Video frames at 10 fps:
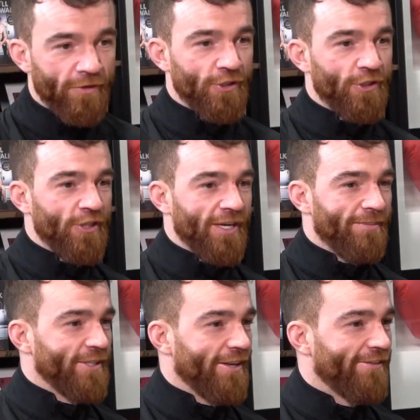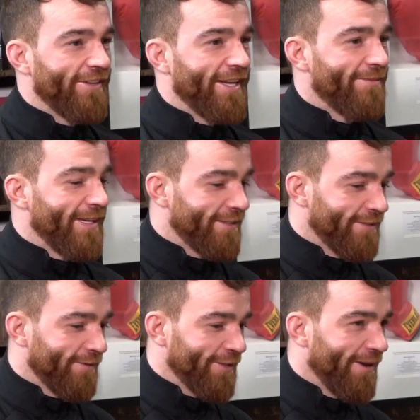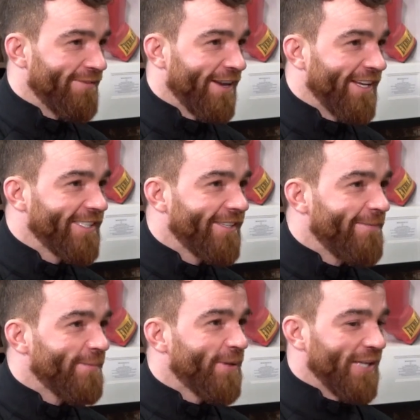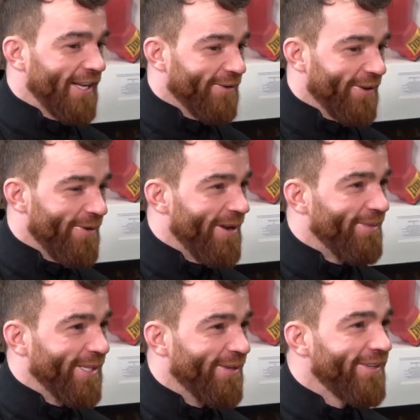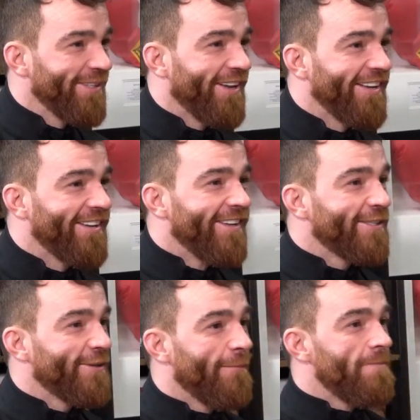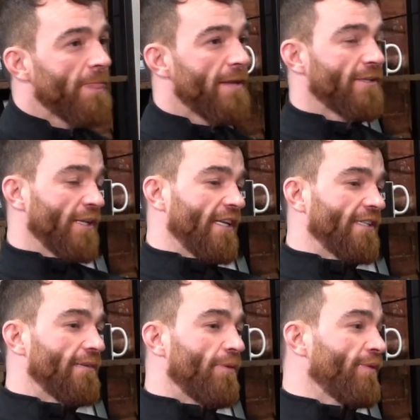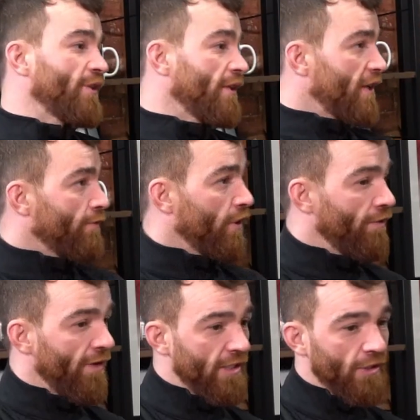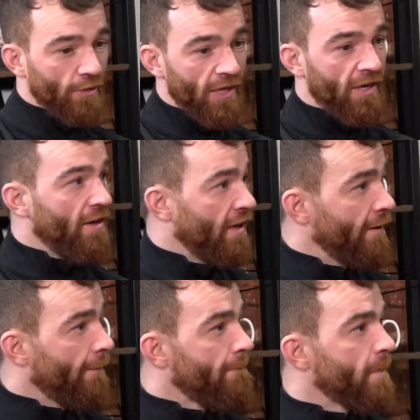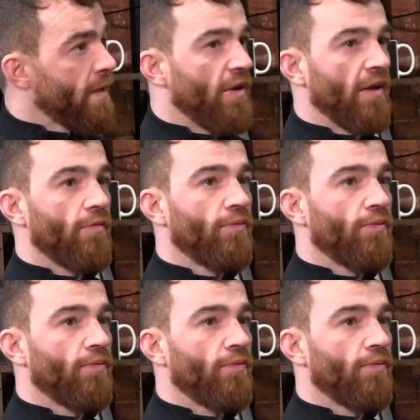shit, myself here, mate, what do I write? Because I don't know what I'm doing, you know? So, it's probably the same as you. If I said to you, get in the ring, you'd be like,